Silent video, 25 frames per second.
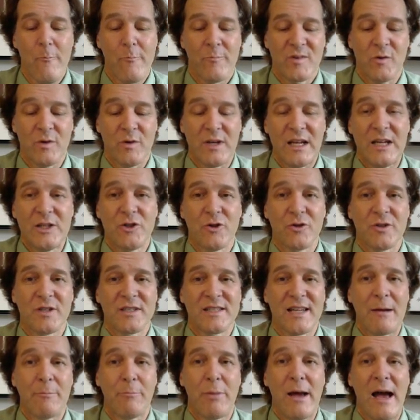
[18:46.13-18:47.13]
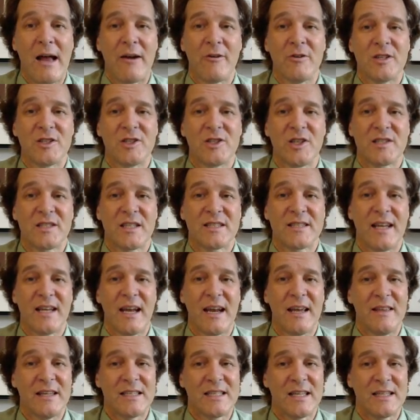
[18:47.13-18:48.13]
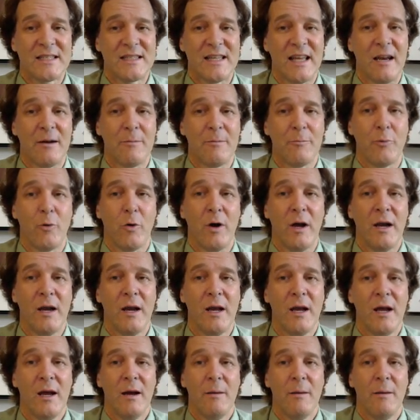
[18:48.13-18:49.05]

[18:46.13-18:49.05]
So an easier design pattern is just to say this is the input,